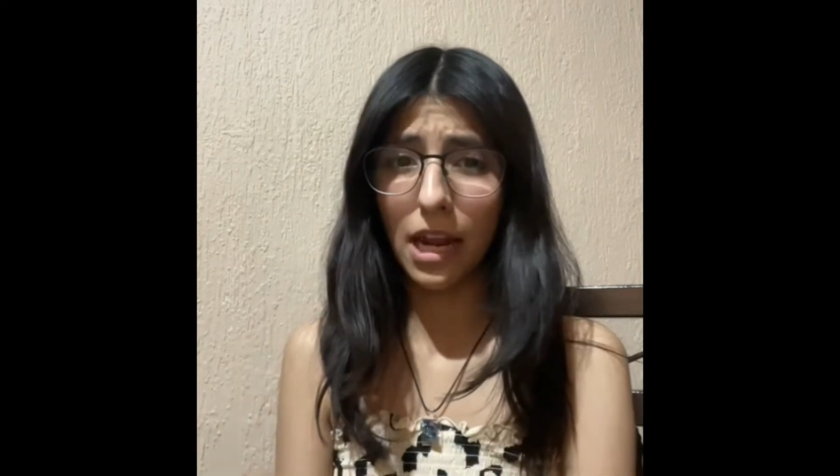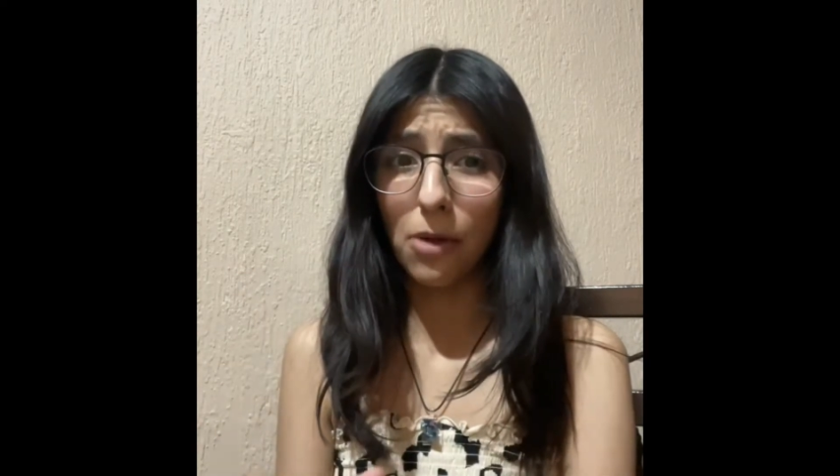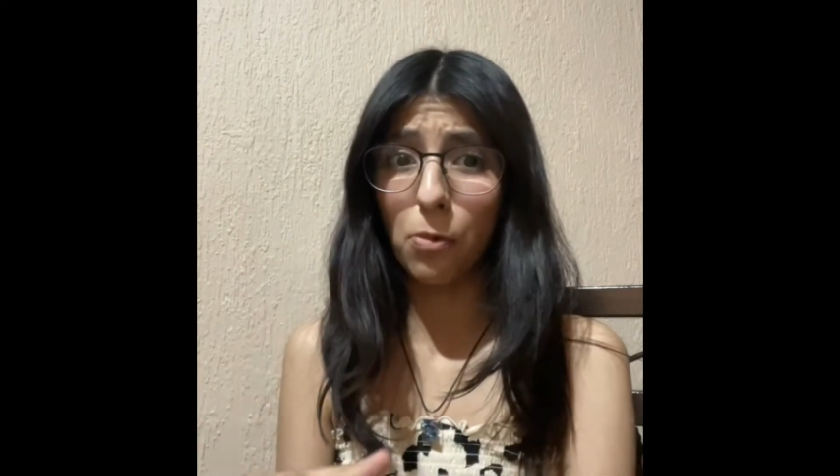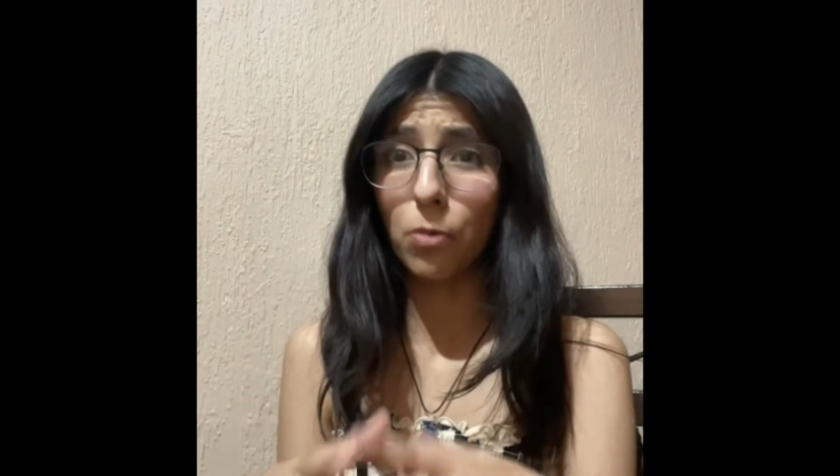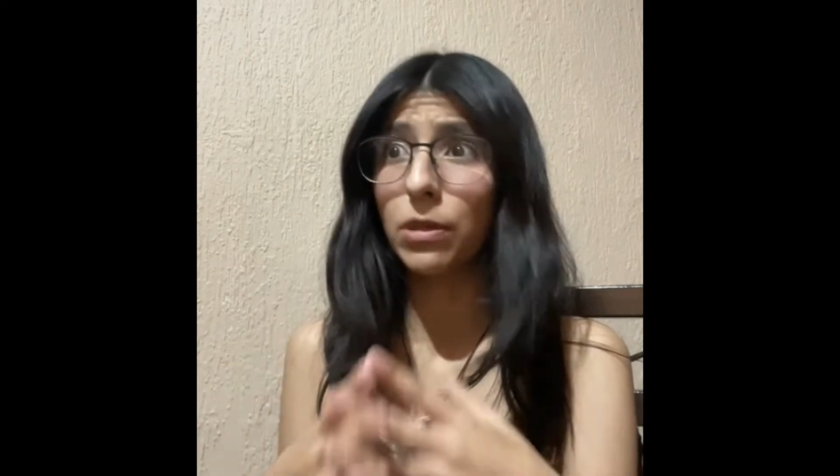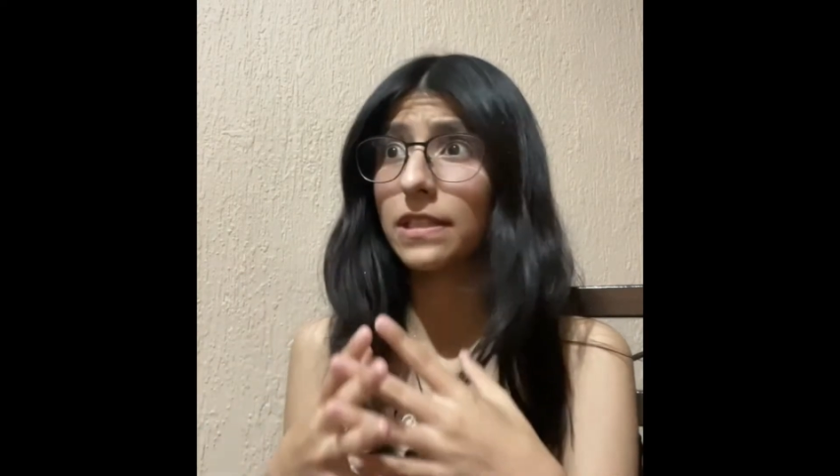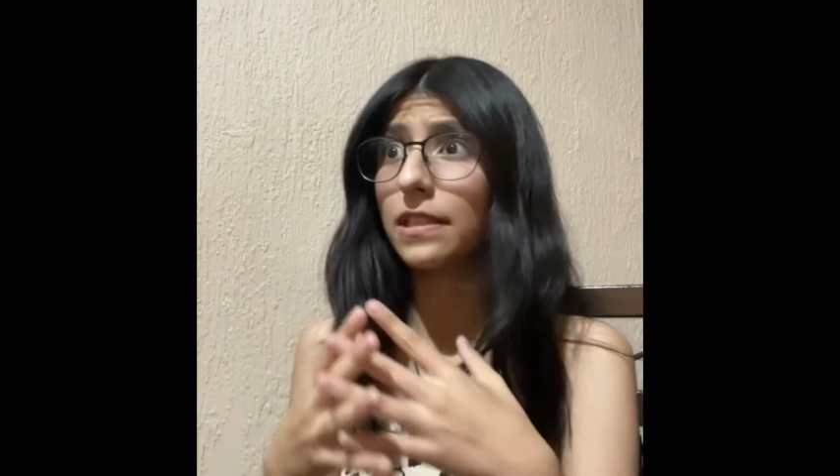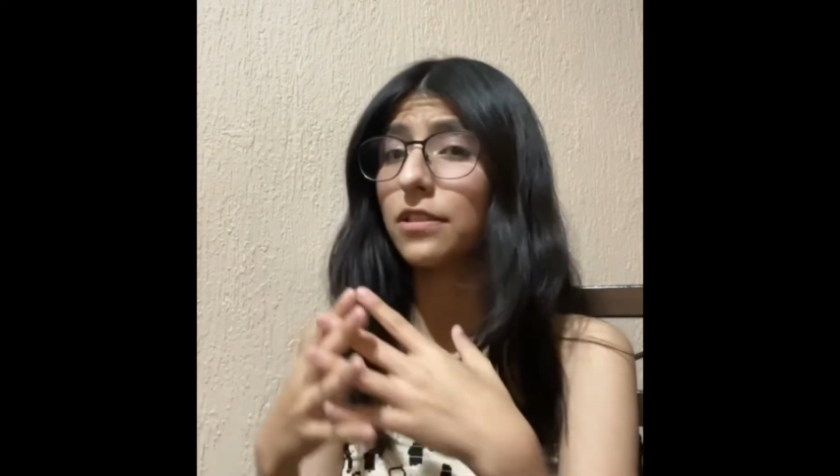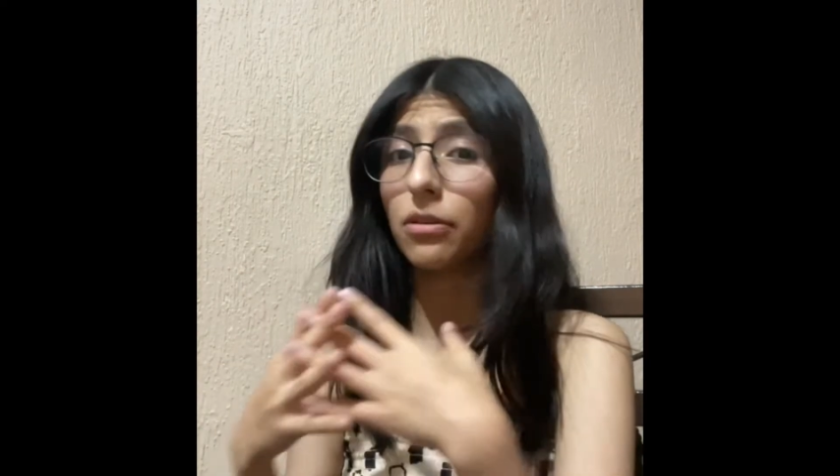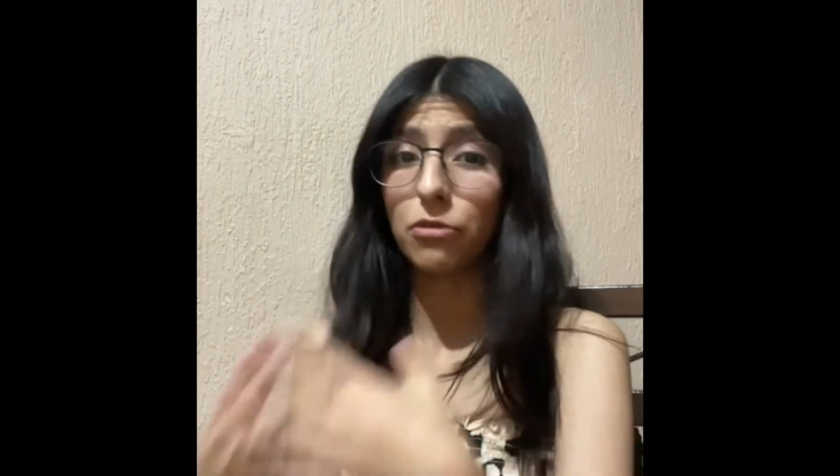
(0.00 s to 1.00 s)
and when we
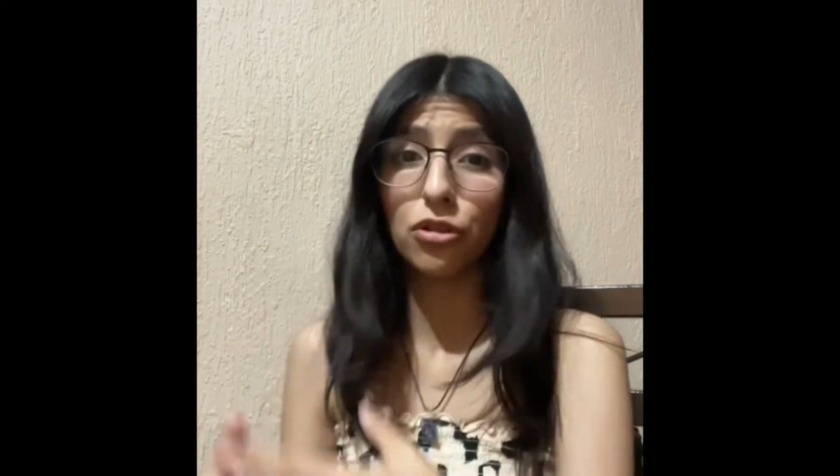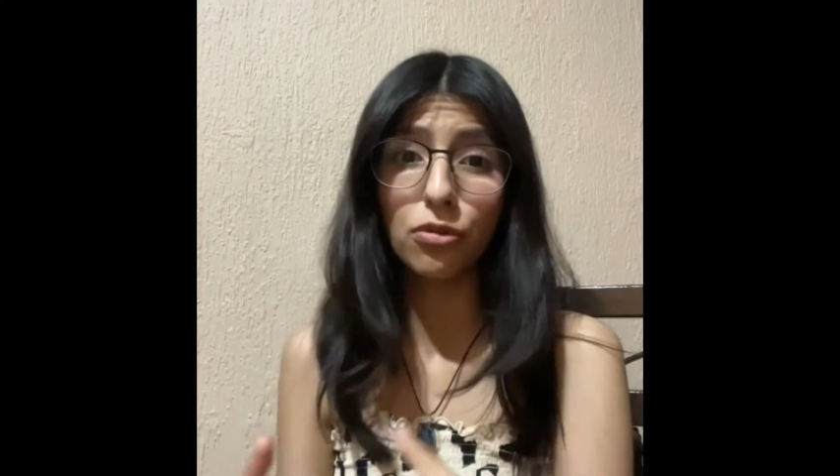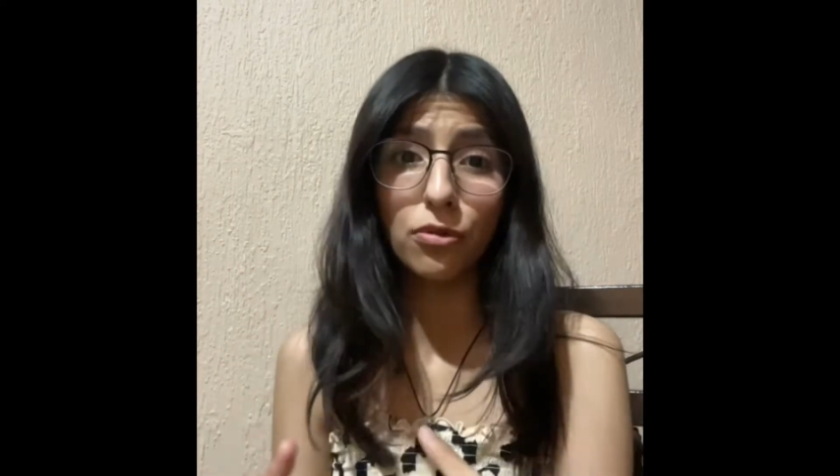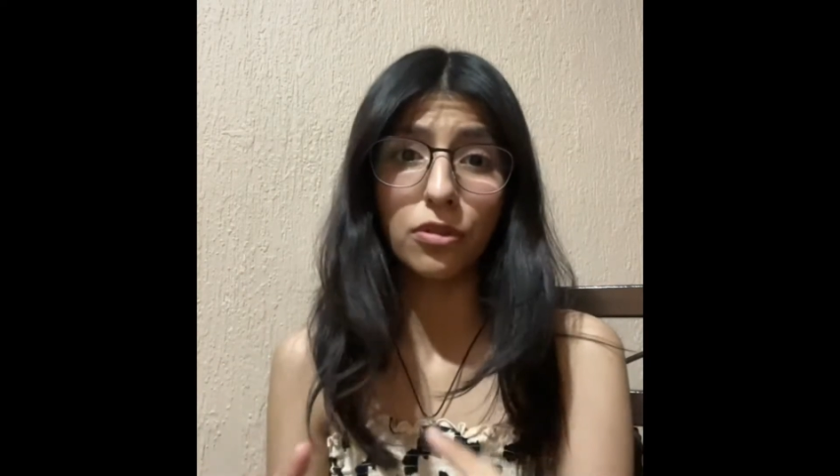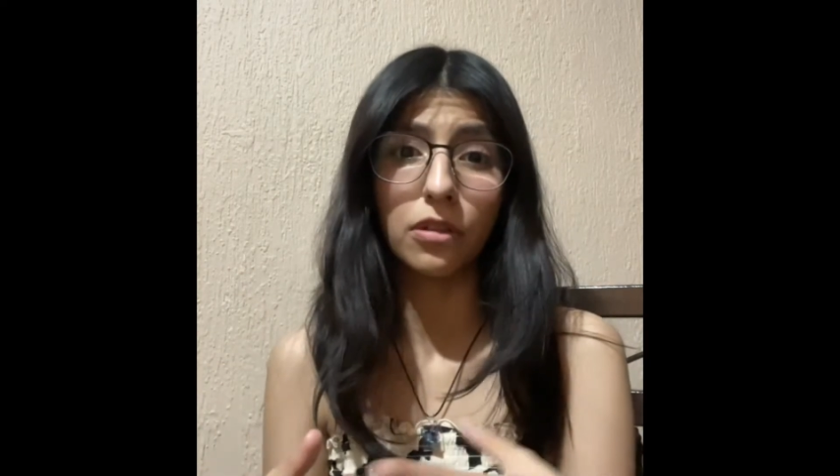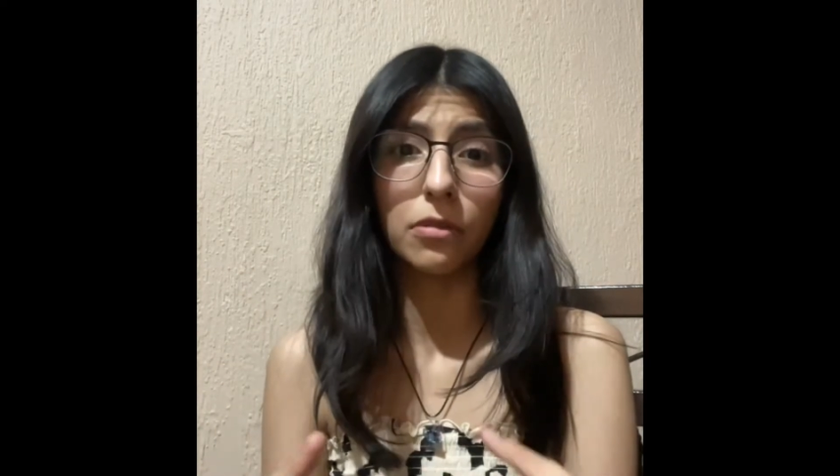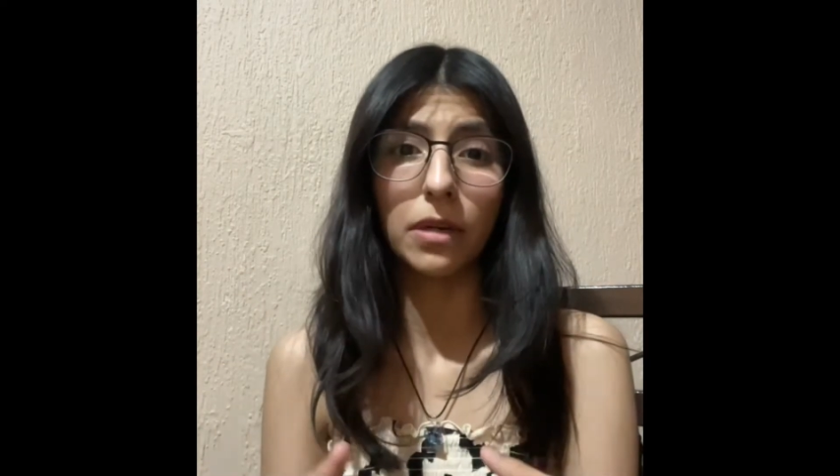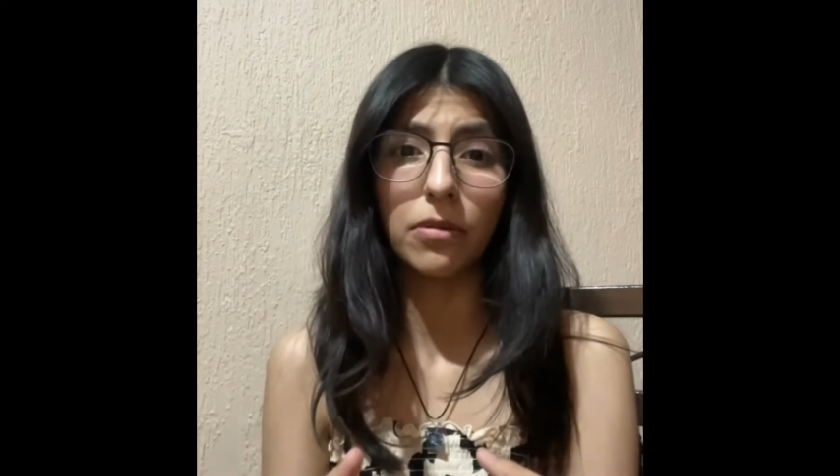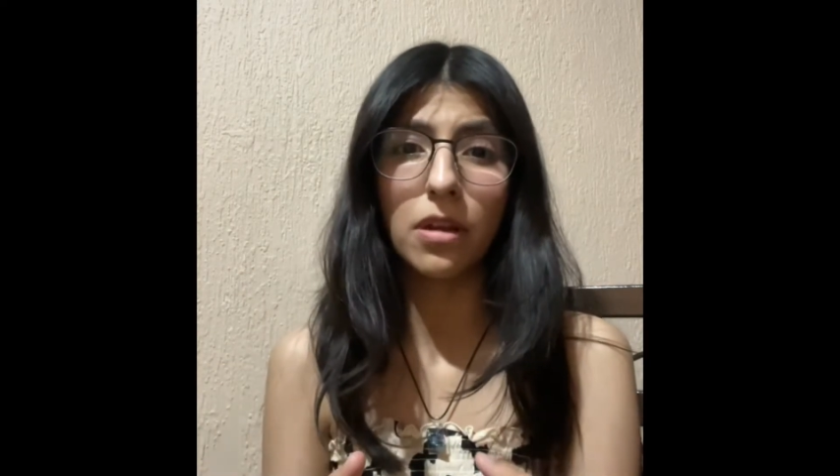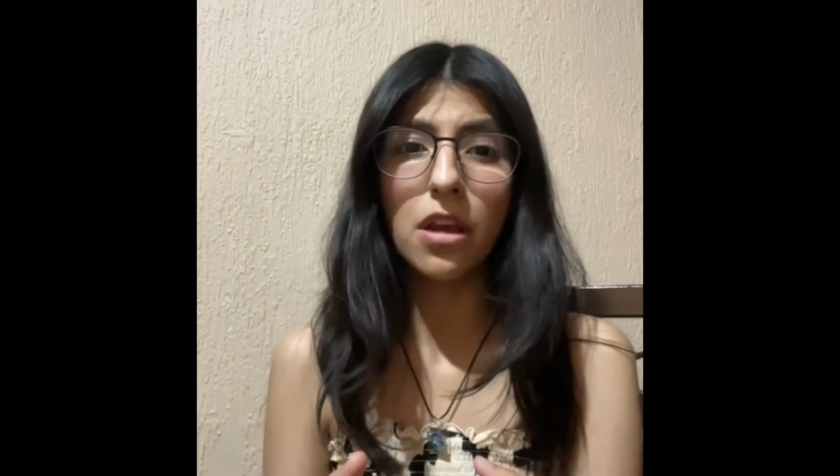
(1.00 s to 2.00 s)
see some shoes on the ground,